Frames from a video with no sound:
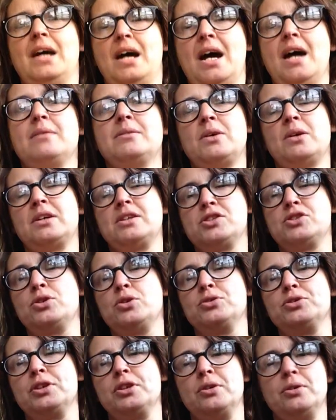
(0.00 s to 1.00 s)
I'm going with
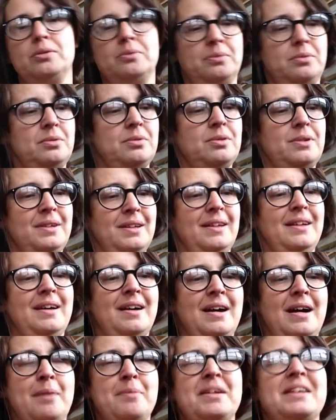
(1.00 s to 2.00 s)
Totoro.
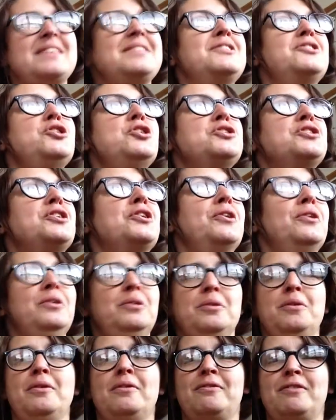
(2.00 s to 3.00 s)
I'm thinking
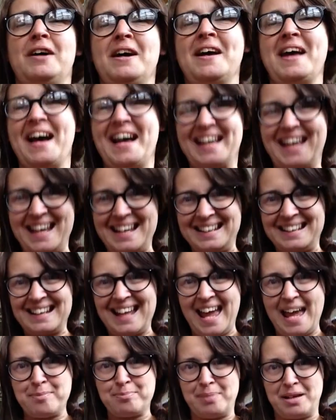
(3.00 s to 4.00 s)
Totoro, right? I get a little
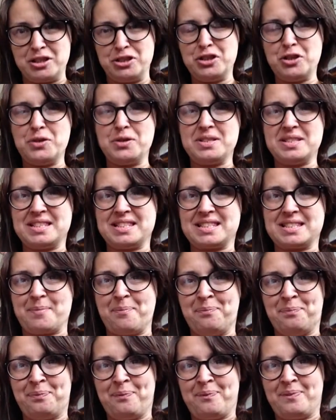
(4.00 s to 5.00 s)
headband. You know these
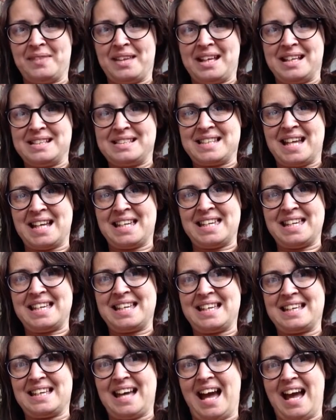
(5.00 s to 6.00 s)
tacky
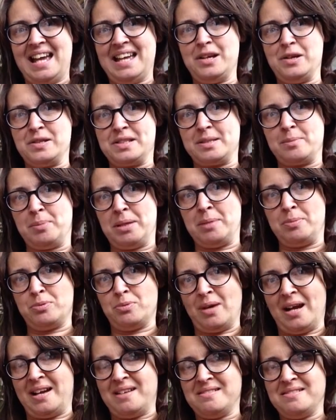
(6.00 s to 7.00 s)
cat ears that people
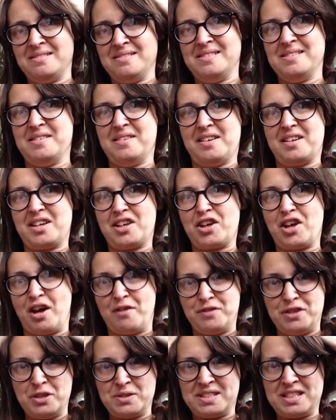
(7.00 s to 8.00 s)
wear?
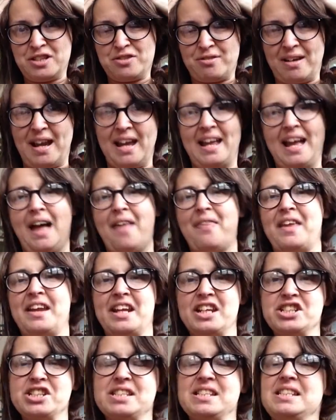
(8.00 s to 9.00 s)
Cover those in grey, and then
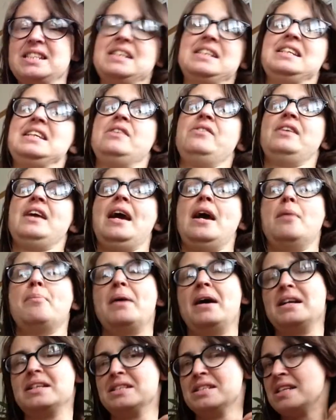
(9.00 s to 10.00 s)
I just need a leafy
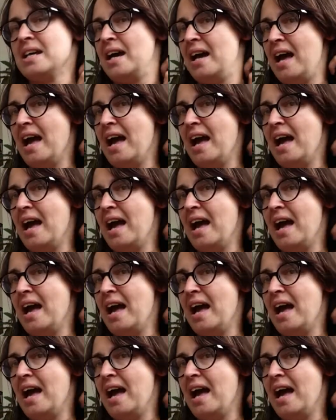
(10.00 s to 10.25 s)
hairband.